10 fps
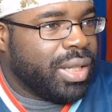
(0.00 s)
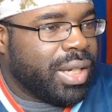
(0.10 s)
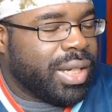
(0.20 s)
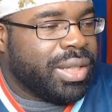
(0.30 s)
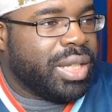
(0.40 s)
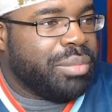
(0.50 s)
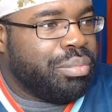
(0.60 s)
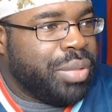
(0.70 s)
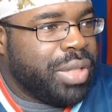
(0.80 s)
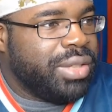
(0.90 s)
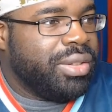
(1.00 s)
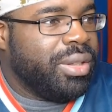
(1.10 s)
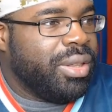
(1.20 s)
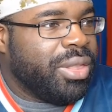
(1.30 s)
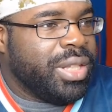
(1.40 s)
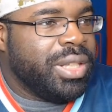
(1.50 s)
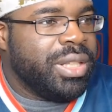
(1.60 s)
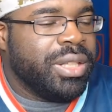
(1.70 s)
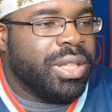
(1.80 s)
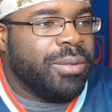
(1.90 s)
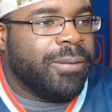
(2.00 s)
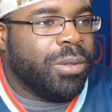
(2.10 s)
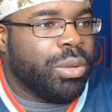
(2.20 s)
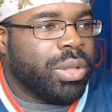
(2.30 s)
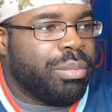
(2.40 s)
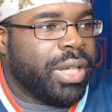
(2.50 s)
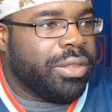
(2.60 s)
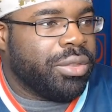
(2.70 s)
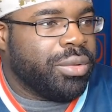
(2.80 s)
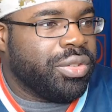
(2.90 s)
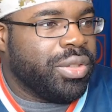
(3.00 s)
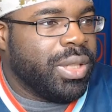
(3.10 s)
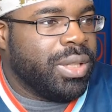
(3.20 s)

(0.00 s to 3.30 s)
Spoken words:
and they beat the Florida Panthers.